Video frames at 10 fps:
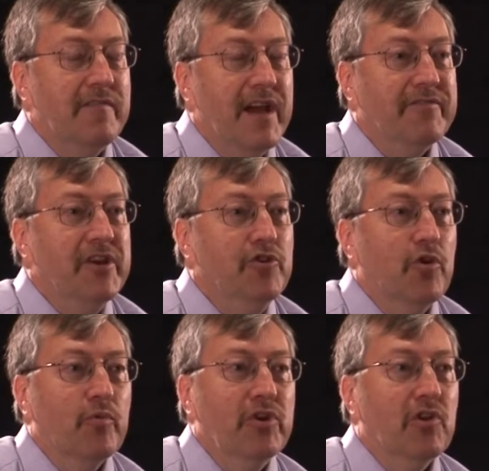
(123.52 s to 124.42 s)
that they
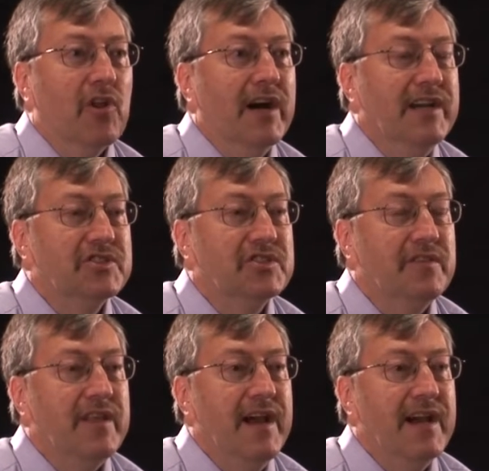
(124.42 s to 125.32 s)
don't realize
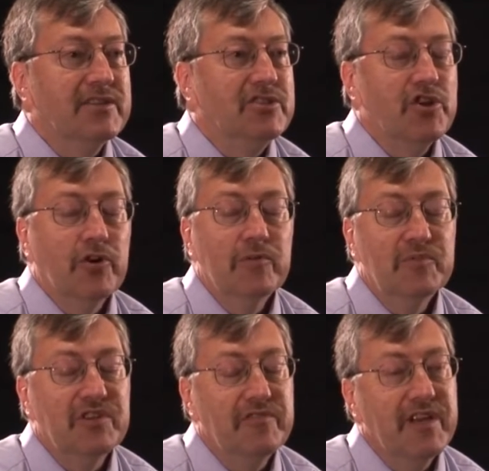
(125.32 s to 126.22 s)
that
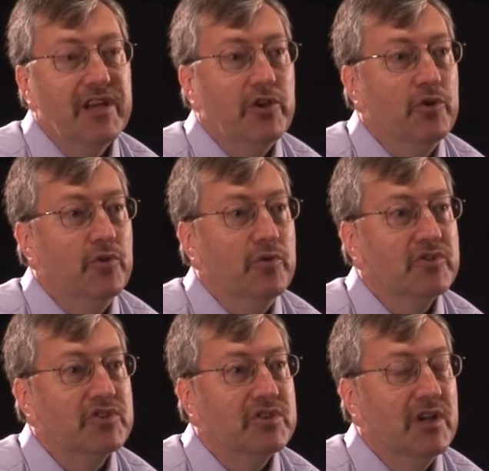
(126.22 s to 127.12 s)
terms that they
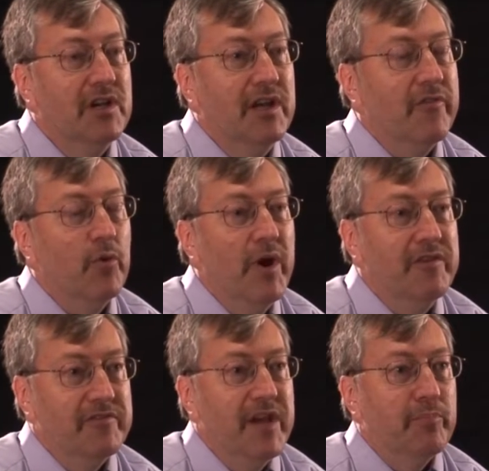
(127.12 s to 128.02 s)
use, the way
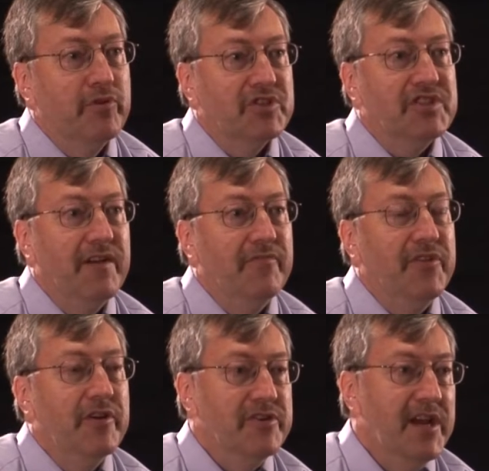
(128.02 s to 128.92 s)
that they present
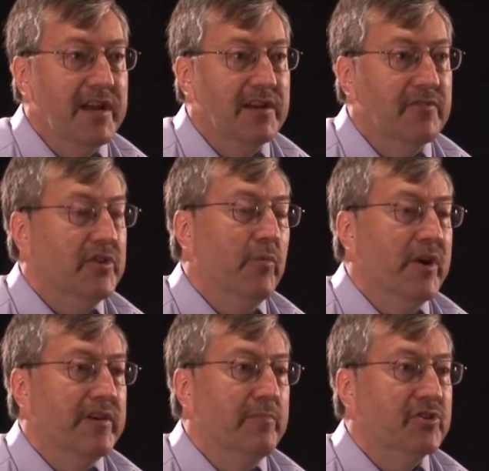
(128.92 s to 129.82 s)
their data, the
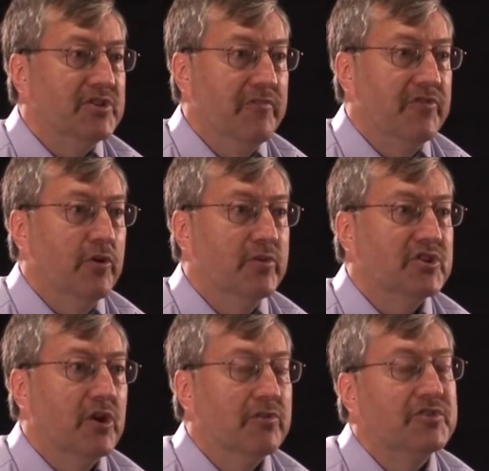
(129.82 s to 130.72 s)
way they present their
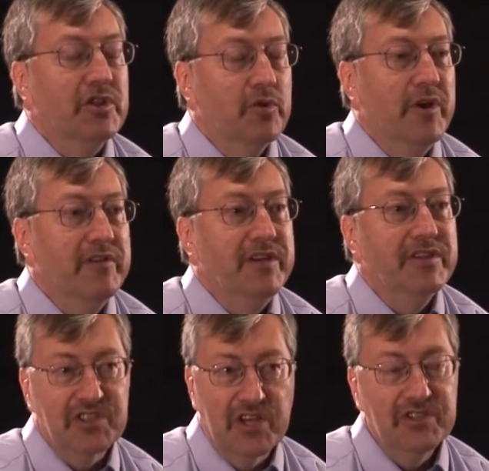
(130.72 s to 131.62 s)
results, and the way they
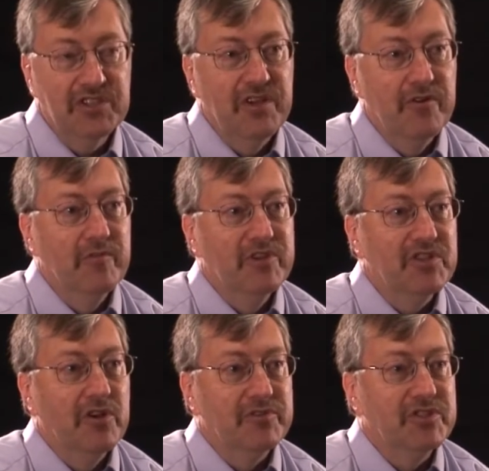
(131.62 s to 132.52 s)
discuss their
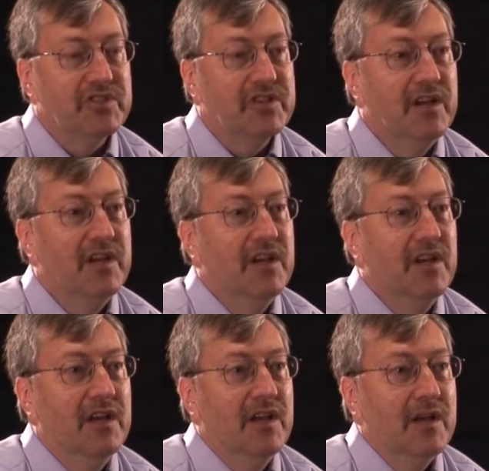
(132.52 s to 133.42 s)
results
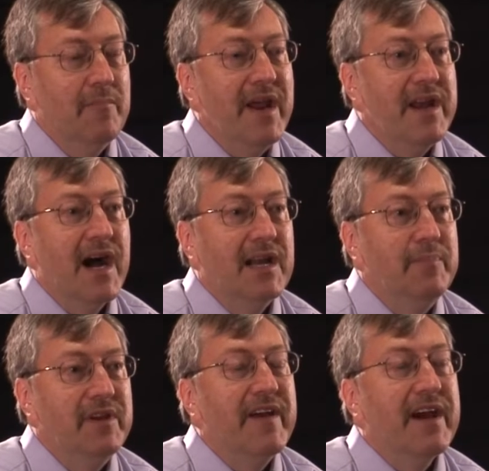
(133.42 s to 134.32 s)
may
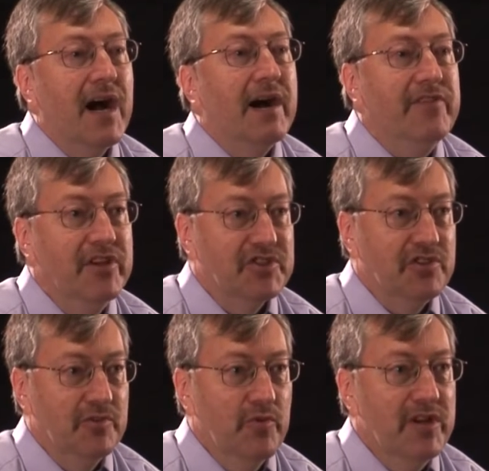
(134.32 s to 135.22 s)
not be that obvious
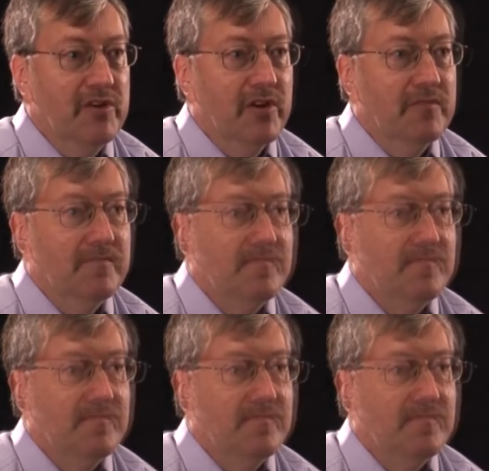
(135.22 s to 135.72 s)
to the reader.